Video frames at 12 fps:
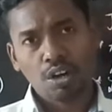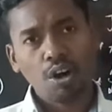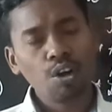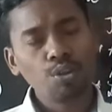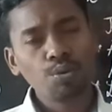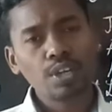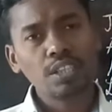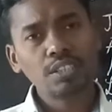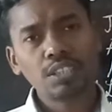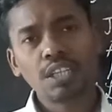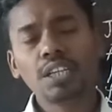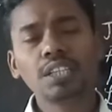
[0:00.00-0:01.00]
or you can
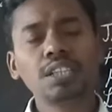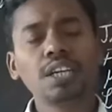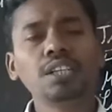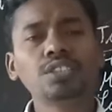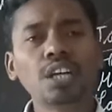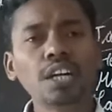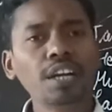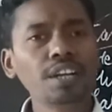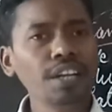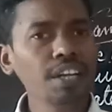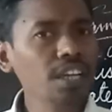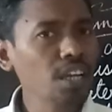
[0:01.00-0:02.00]
say they
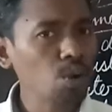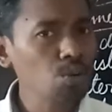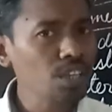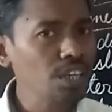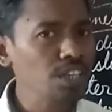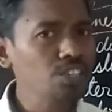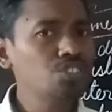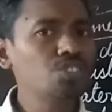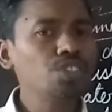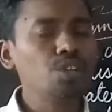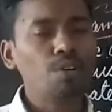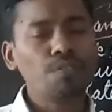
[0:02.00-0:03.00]
started digging out the
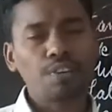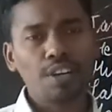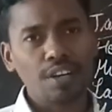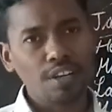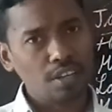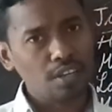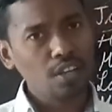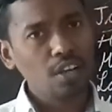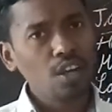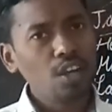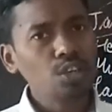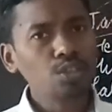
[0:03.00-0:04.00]
history of India.
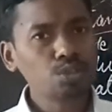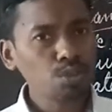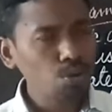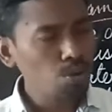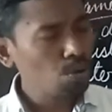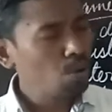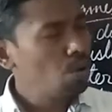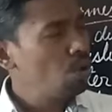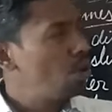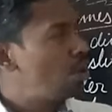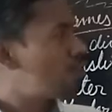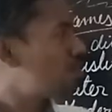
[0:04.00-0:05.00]

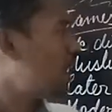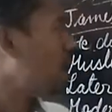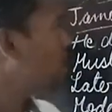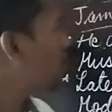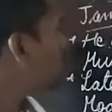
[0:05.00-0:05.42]
So that